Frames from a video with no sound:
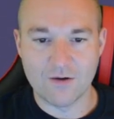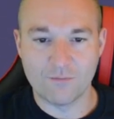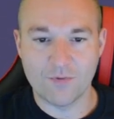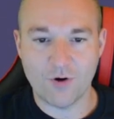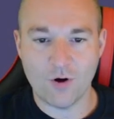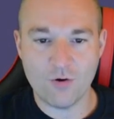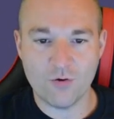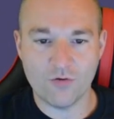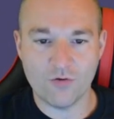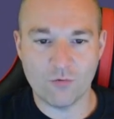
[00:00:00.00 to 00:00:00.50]

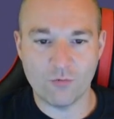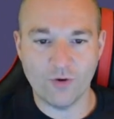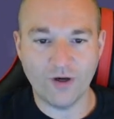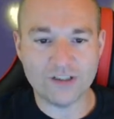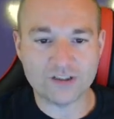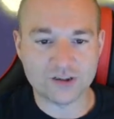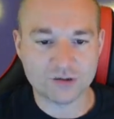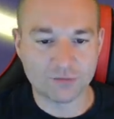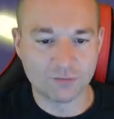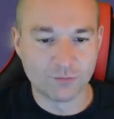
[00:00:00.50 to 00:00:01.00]
Oh, the
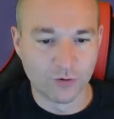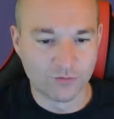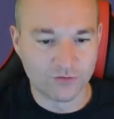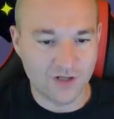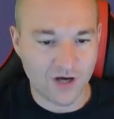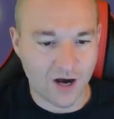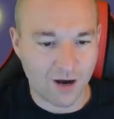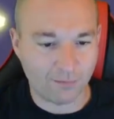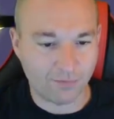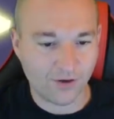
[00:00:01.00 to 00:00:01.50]
witch
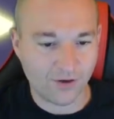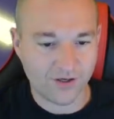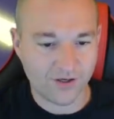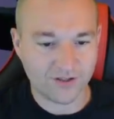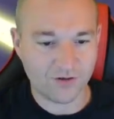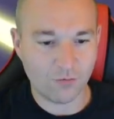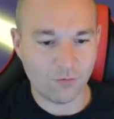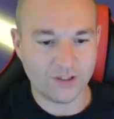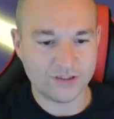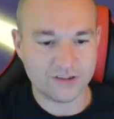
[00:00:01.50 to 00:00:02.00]
moved up. Look at
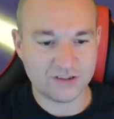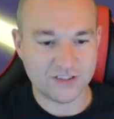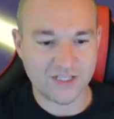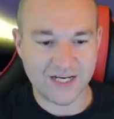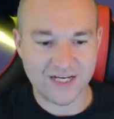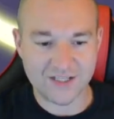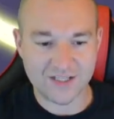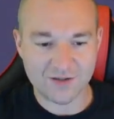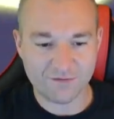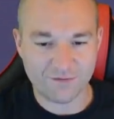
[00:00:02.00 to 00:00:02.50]
the witch
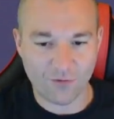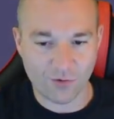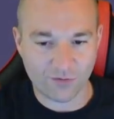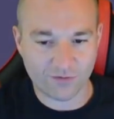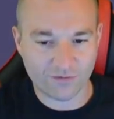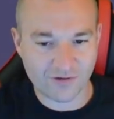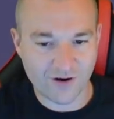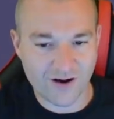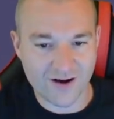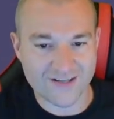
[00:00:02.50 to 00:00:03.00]
taking the
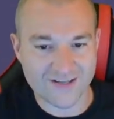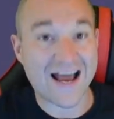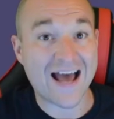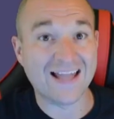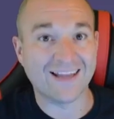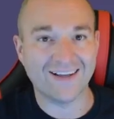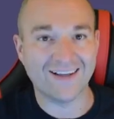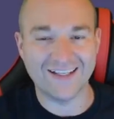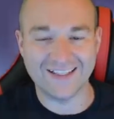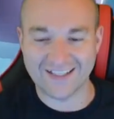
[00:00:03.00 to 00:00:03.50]
forefront.
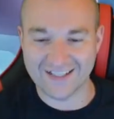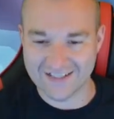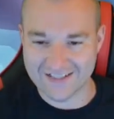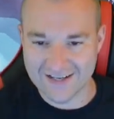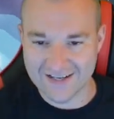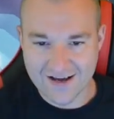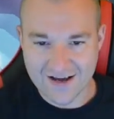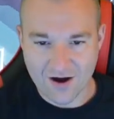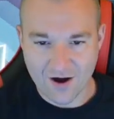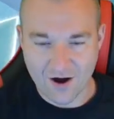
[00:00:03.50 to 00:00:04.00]
I like it.
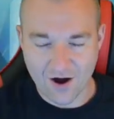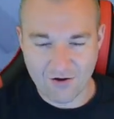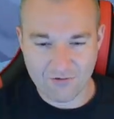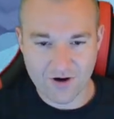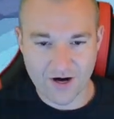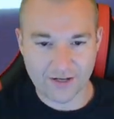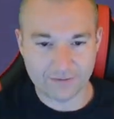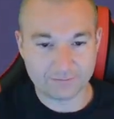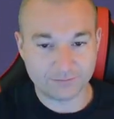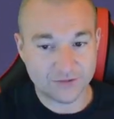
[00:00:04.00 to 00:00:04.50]
All
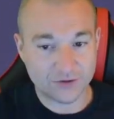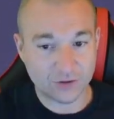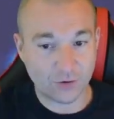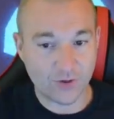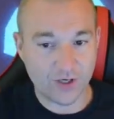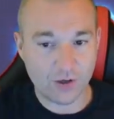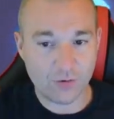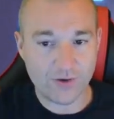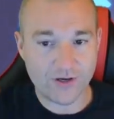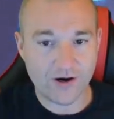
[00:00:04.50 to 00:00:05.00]
right, so
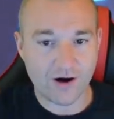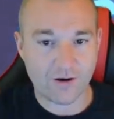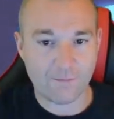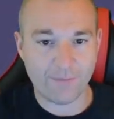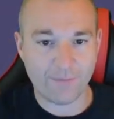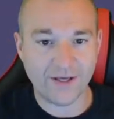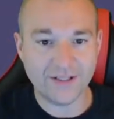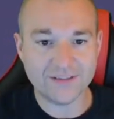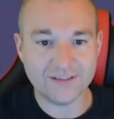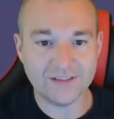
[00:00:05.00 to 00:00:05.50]
here we are.
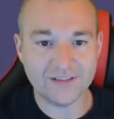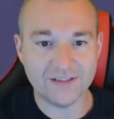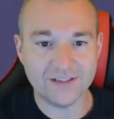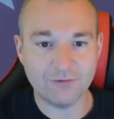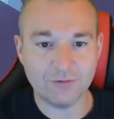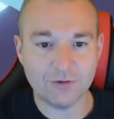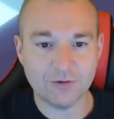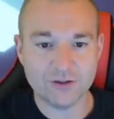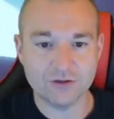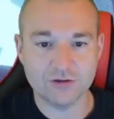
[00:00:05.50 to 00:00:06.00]
Basically
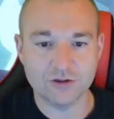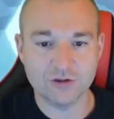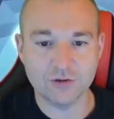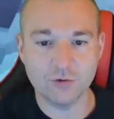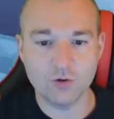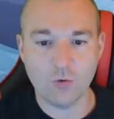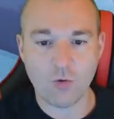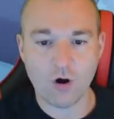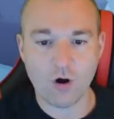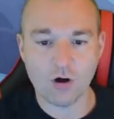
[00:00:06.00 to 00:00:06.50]
what you do,
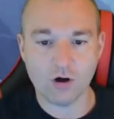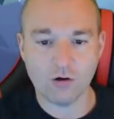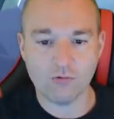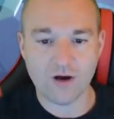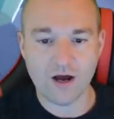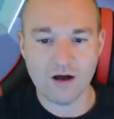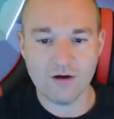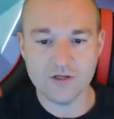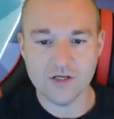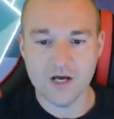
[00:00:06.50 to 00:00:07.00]
you walk
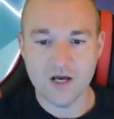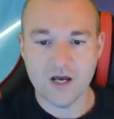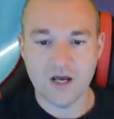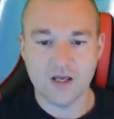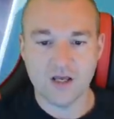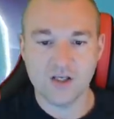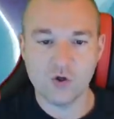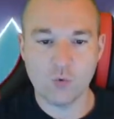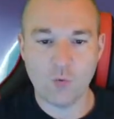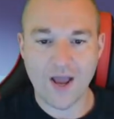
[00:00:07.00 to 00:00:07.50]
around,
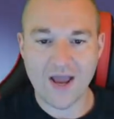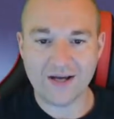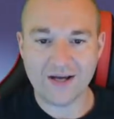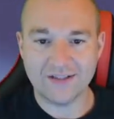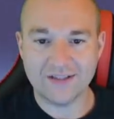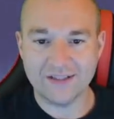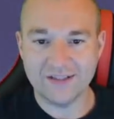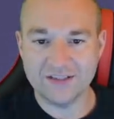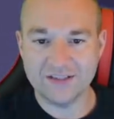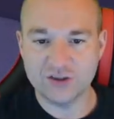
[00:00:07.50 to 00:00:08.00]
you
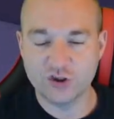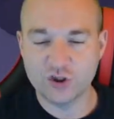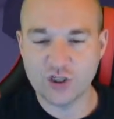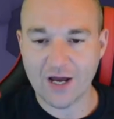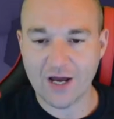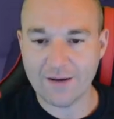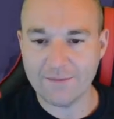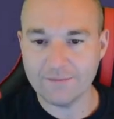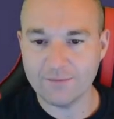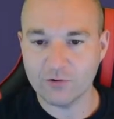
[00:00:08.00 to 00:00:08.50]
whack these
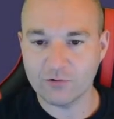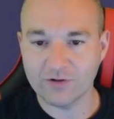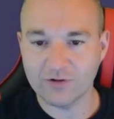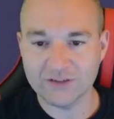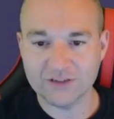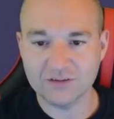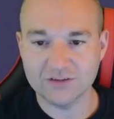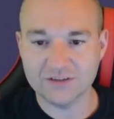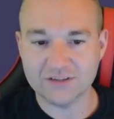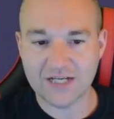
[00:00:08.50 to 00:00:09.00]
gem
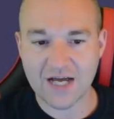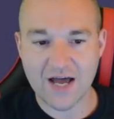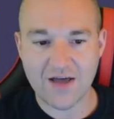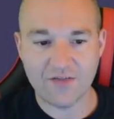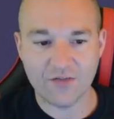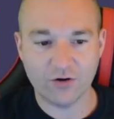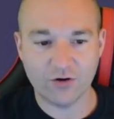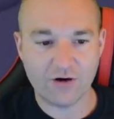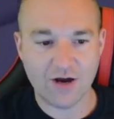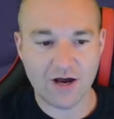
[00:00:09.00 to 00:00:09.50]
crystals
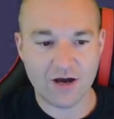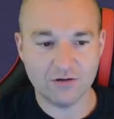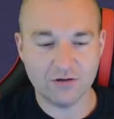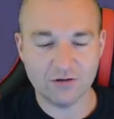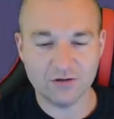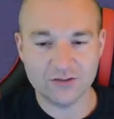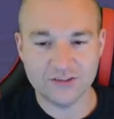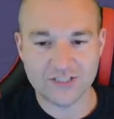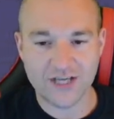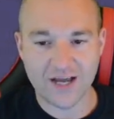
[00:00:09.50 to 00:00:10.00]
on the ground.
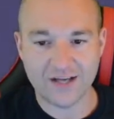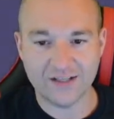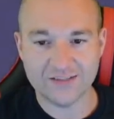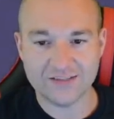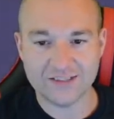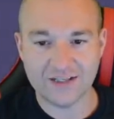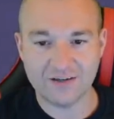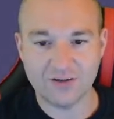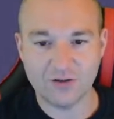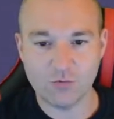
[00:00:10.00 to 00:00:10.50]
There's signs
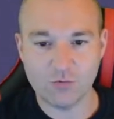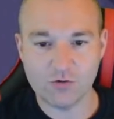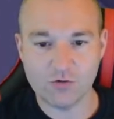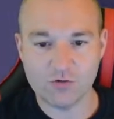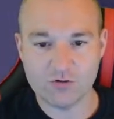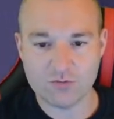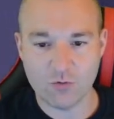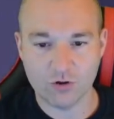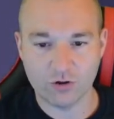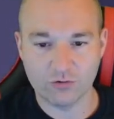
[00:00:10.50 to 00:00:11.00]
telling you where
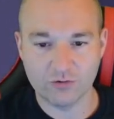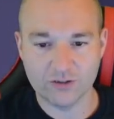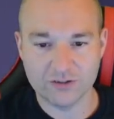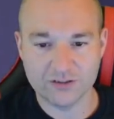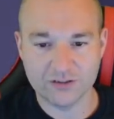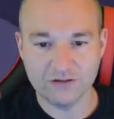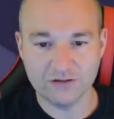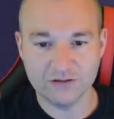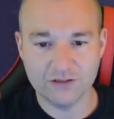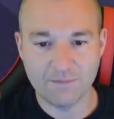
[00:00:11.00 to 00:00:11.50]
there's more
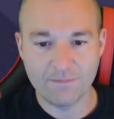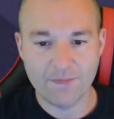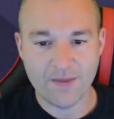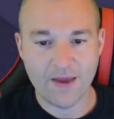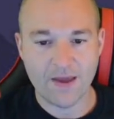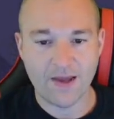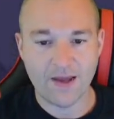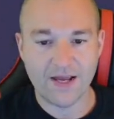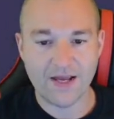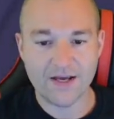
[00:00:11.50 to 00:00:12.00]
crystals,
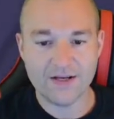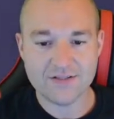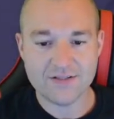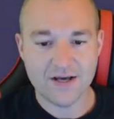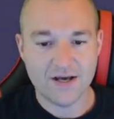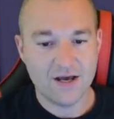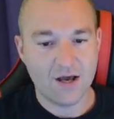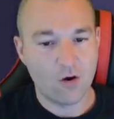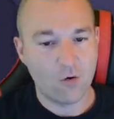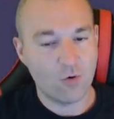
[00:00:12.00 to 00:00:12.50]
and
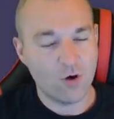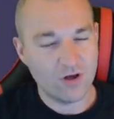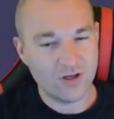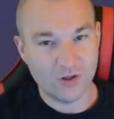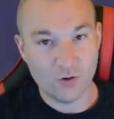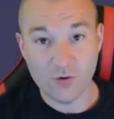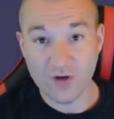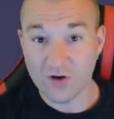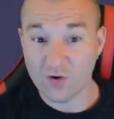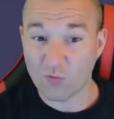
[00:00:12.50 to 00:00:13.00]
well,
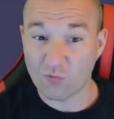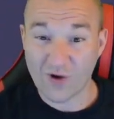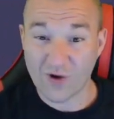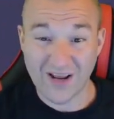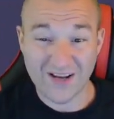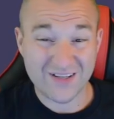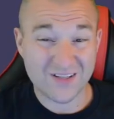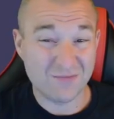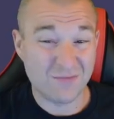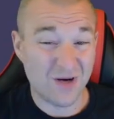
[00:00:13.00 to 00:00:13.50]
you get a
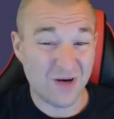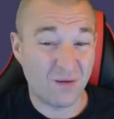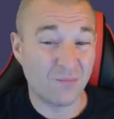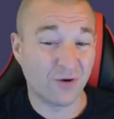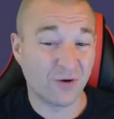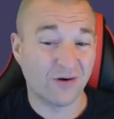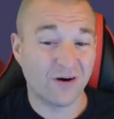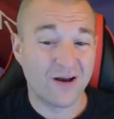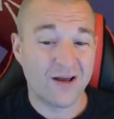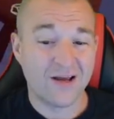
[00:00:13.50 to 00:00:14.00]
random
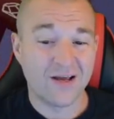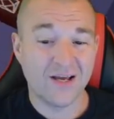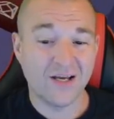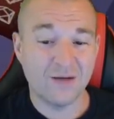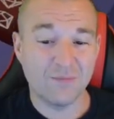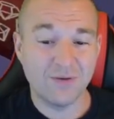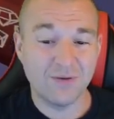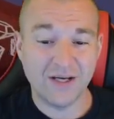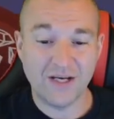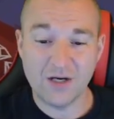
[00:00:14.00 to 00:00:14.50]
number. It
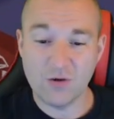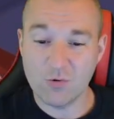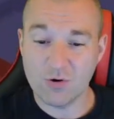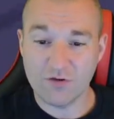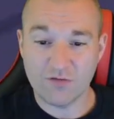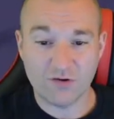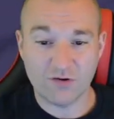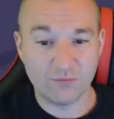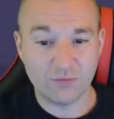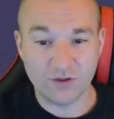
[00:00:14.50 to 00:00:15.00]
could be
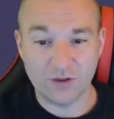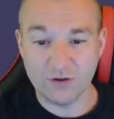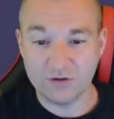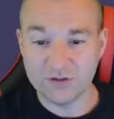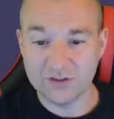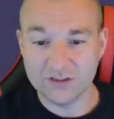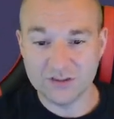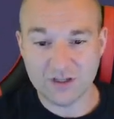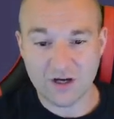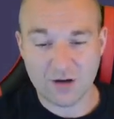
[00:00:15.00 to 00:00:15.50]
anywhere from, you
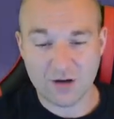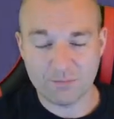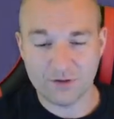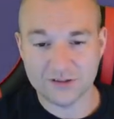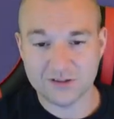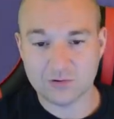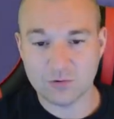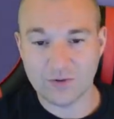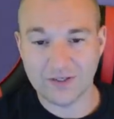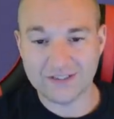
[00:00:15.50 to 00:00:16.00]
just saw
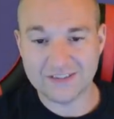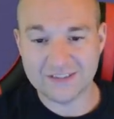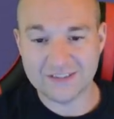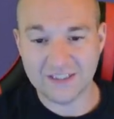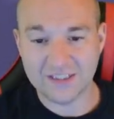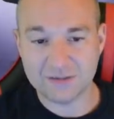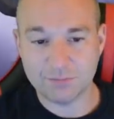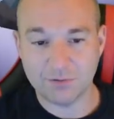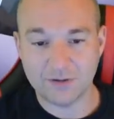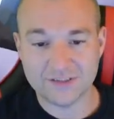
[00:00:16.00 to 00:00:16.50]
plus
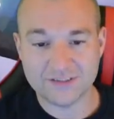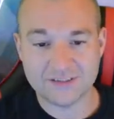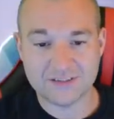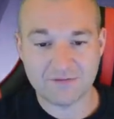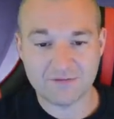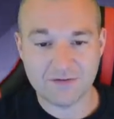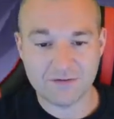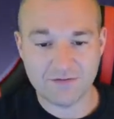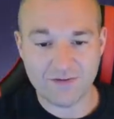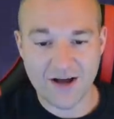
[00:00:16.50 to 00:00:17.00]
26, plus
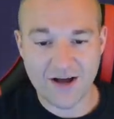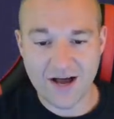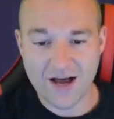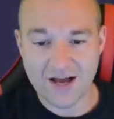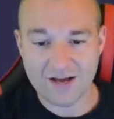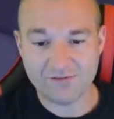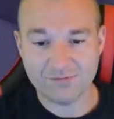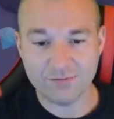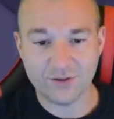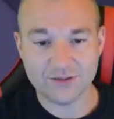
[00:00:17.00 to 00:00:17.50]

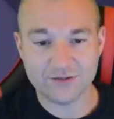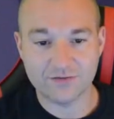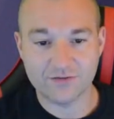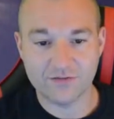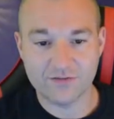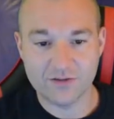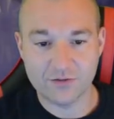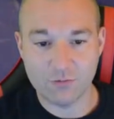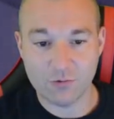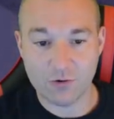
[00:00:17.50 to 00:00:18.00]
75, plus
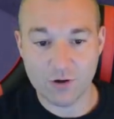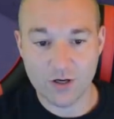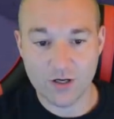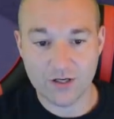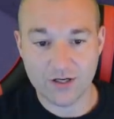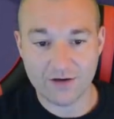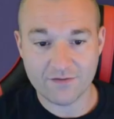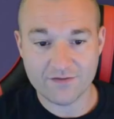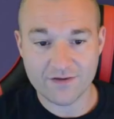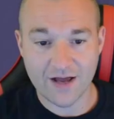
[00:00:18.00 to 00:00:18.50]

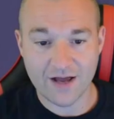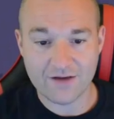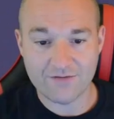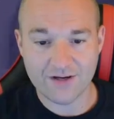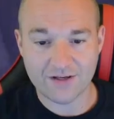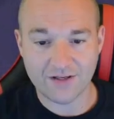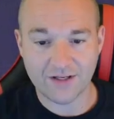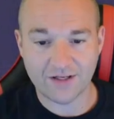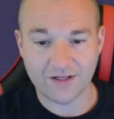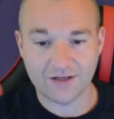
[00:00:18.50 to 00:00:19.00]
51. I've
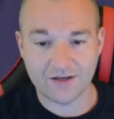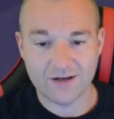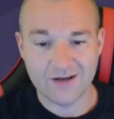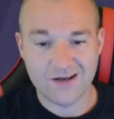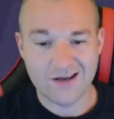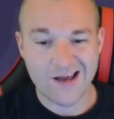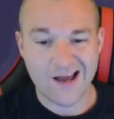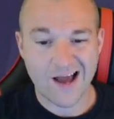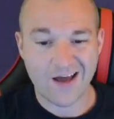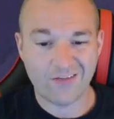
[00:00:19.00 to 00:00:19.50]
had like,
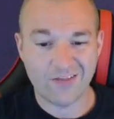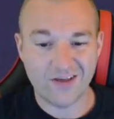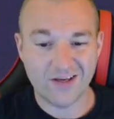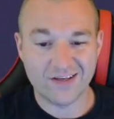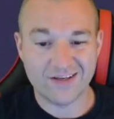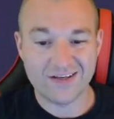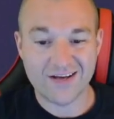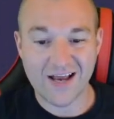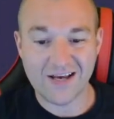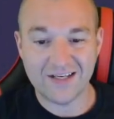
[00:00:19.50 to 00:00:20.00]
I think
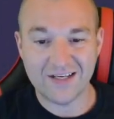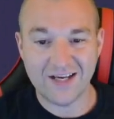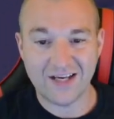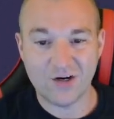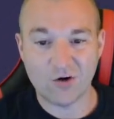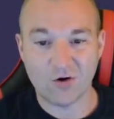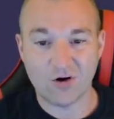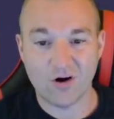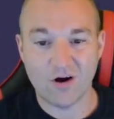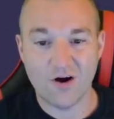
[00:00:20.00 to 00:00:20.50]

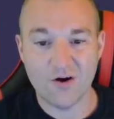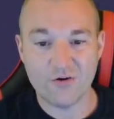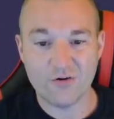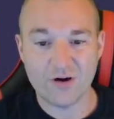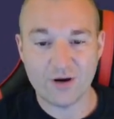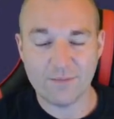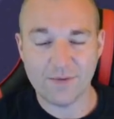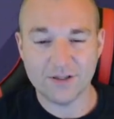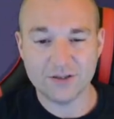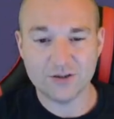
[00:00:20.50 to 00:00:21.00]
98 or
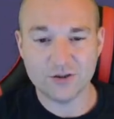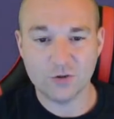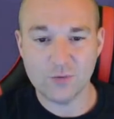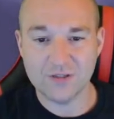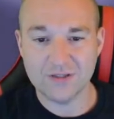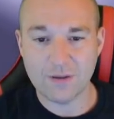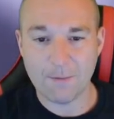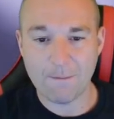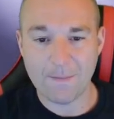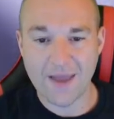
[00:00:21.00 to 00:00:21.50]
100. I'm not sure
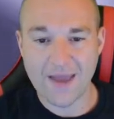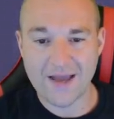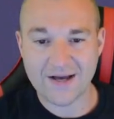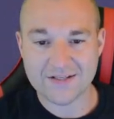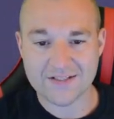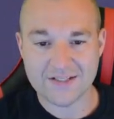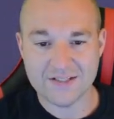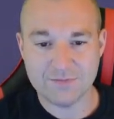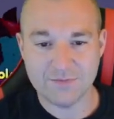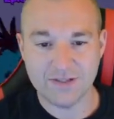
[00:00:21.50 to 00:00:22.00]
what the
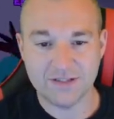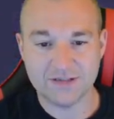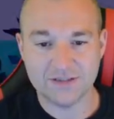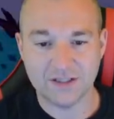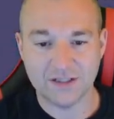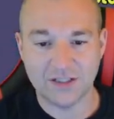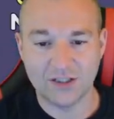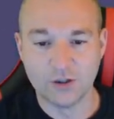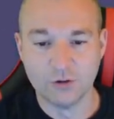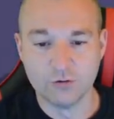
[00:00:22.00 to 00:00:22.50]
max is, but it's a
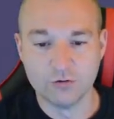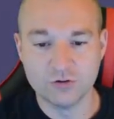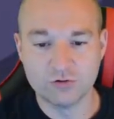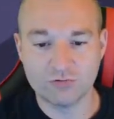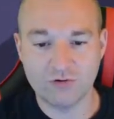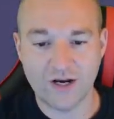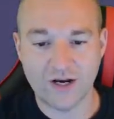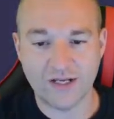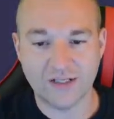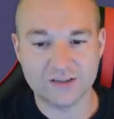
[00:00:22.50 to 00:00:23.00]
huge
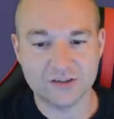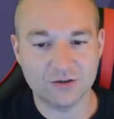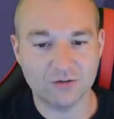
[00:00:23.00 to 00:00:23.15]
range.